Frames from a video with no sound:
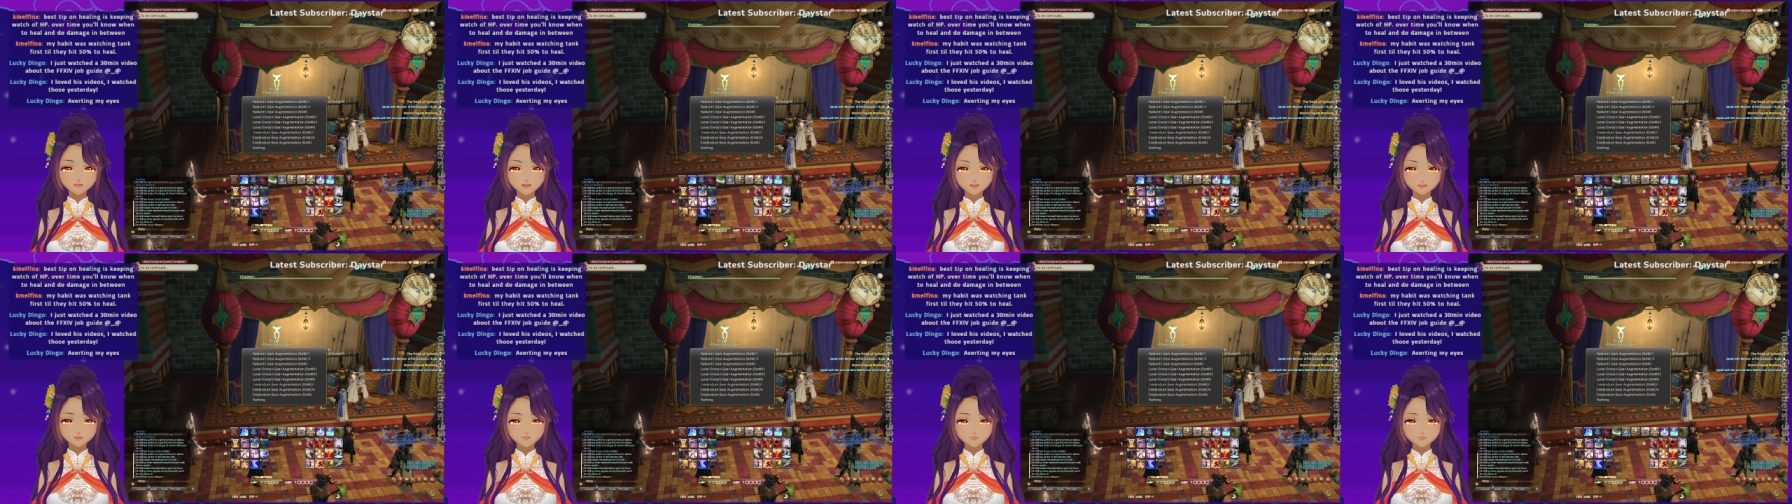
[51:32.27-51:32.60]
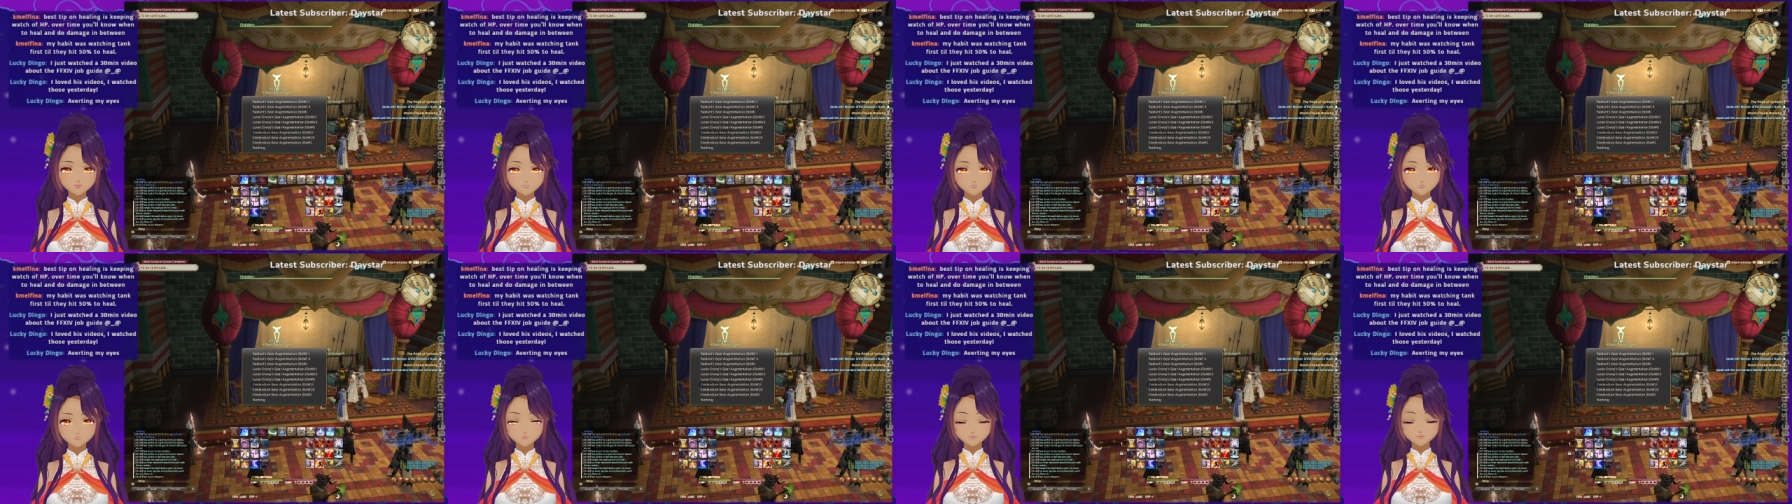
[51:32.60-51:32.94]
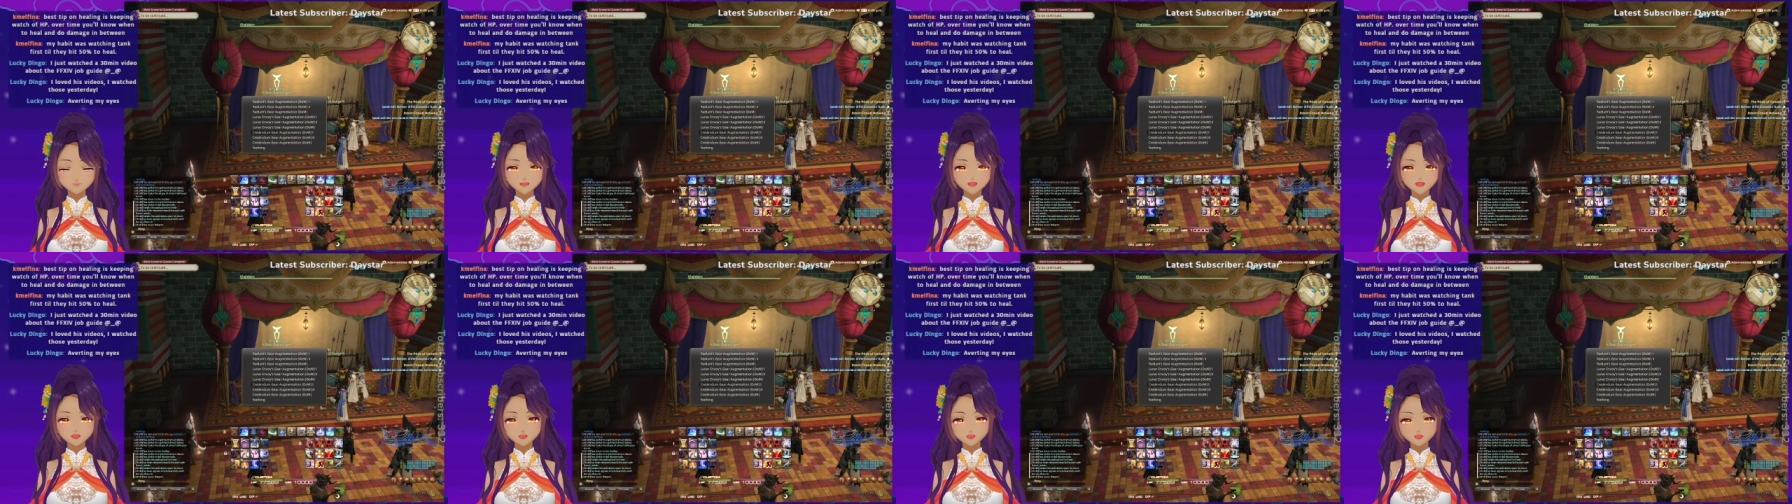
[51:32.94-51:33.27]

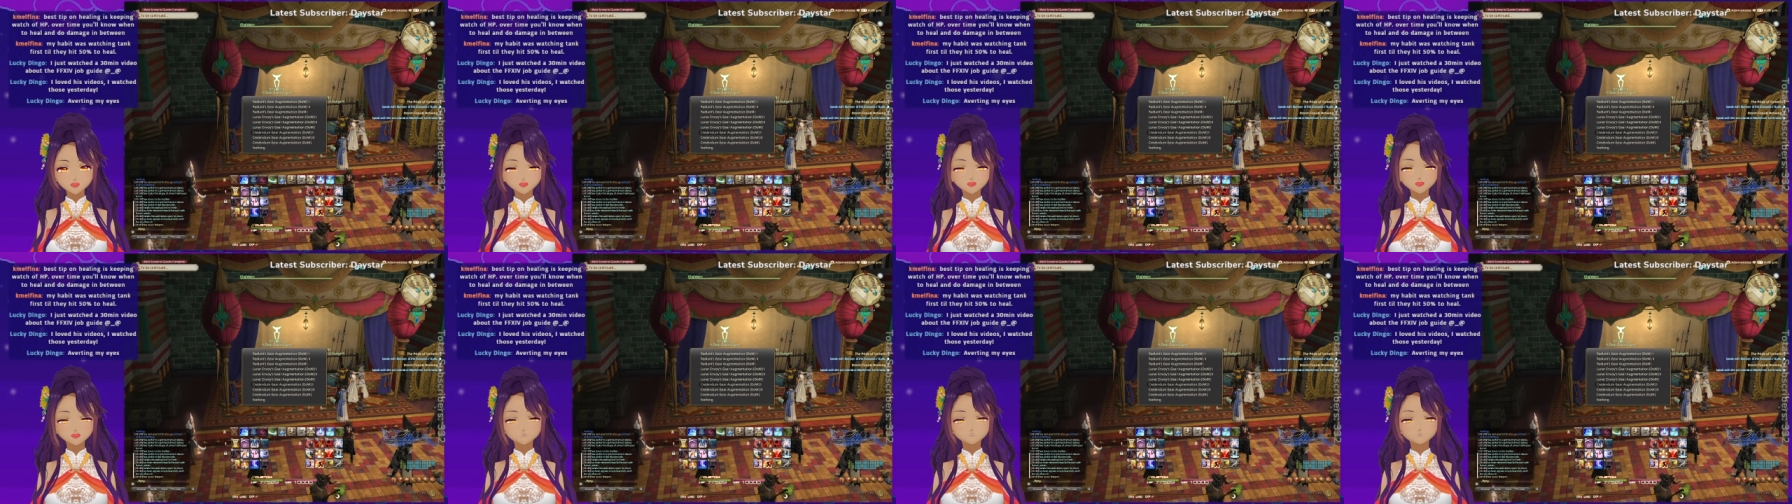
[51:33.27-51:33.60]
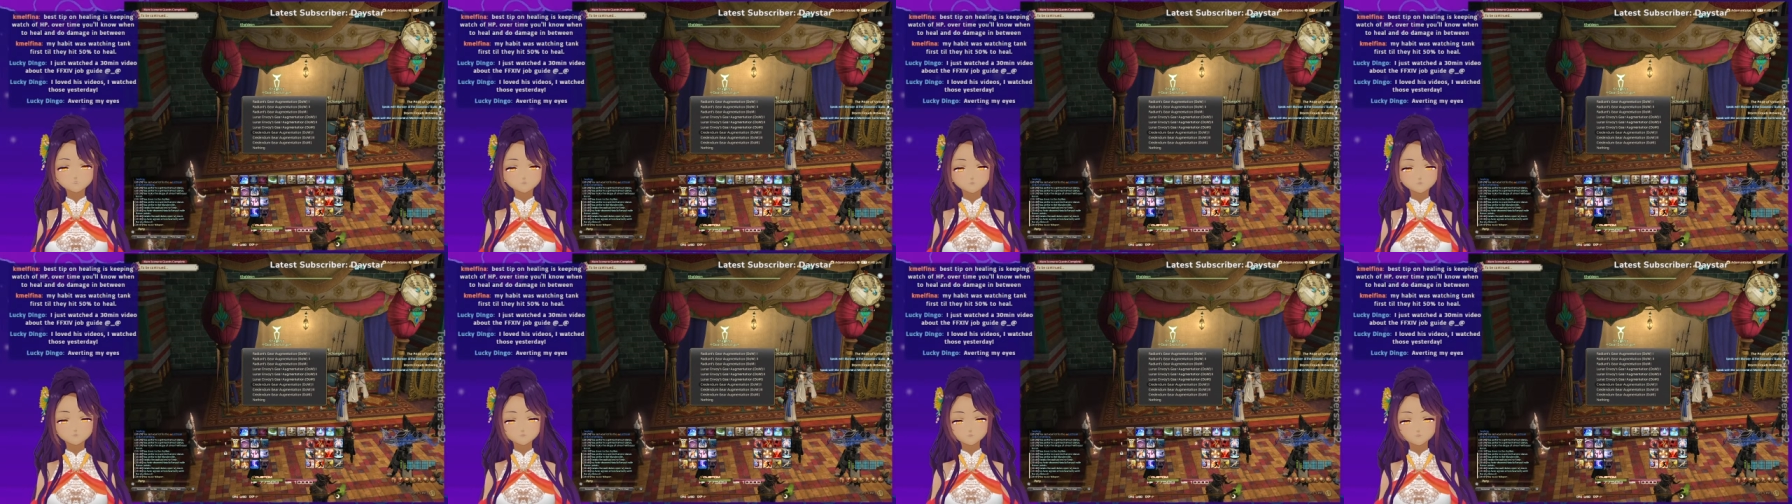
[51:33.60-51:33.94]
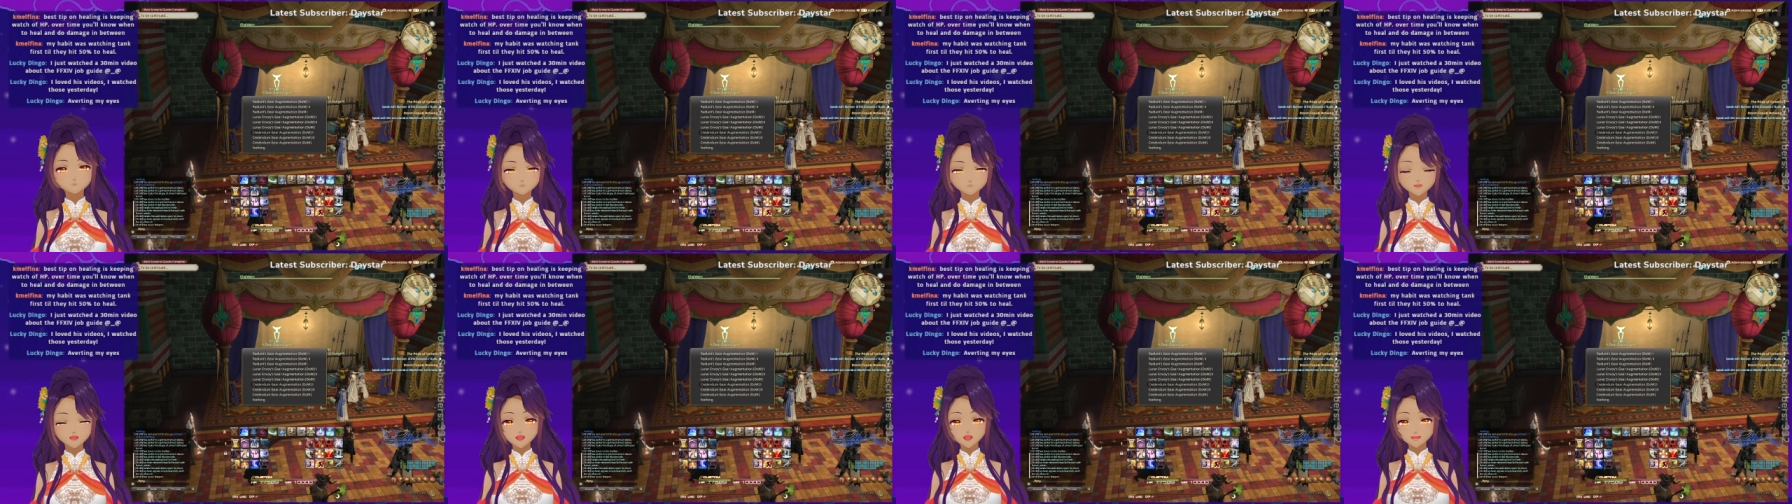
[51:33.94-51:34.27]
Credendum
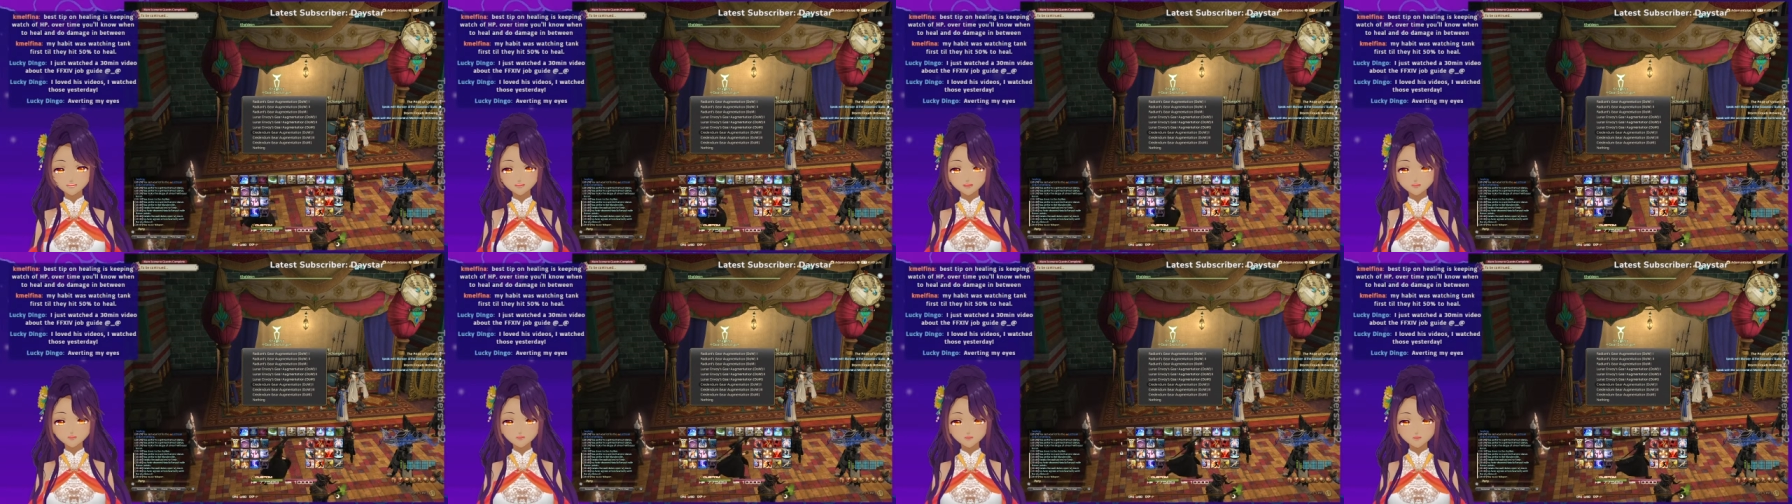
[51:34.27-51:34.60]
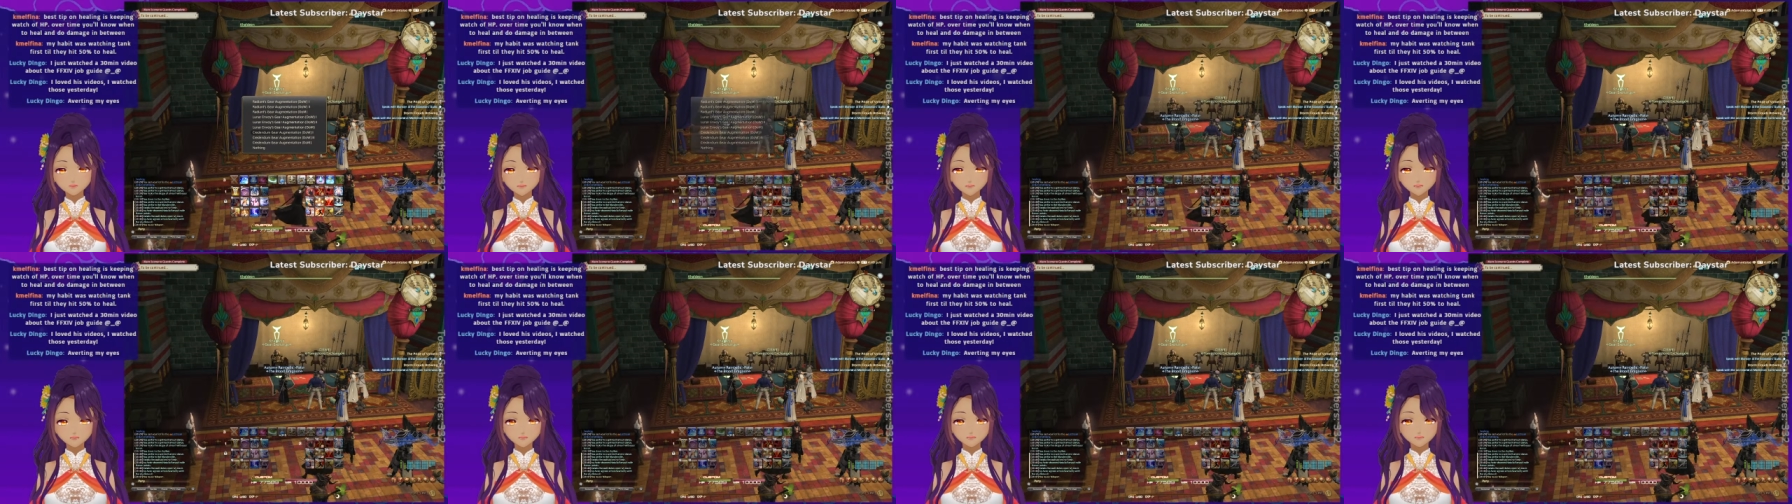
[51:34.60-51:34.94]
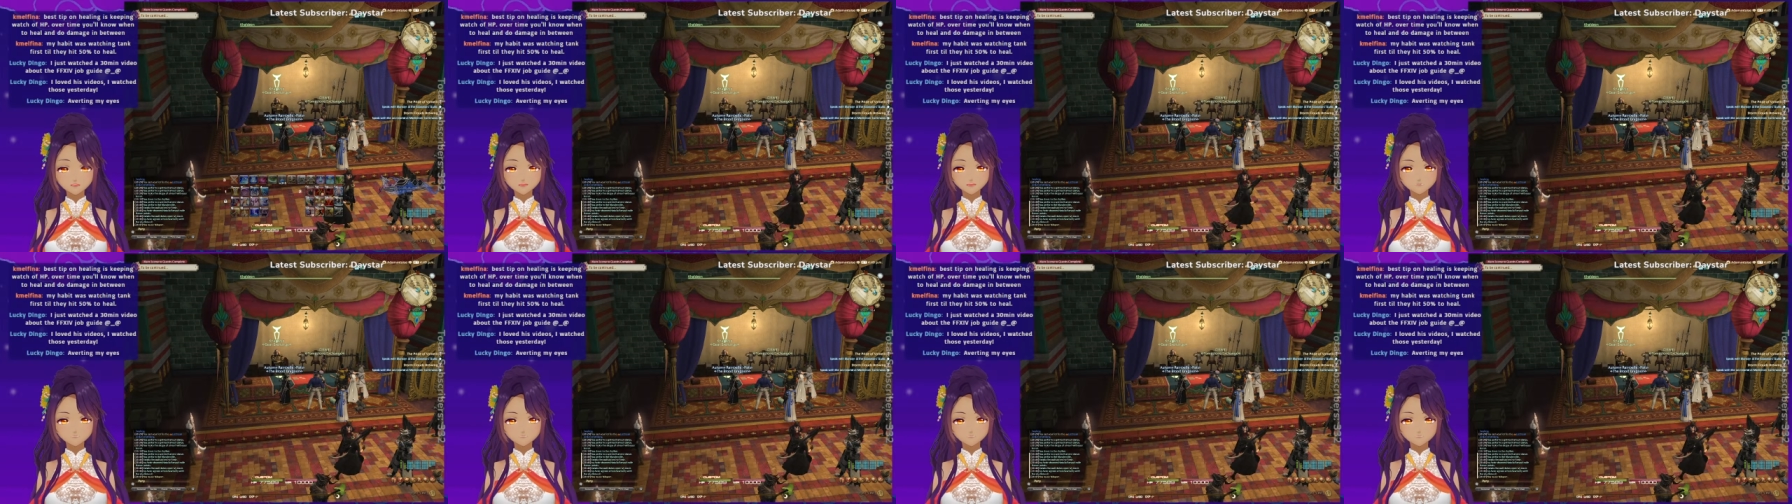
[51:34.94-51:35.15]
gear.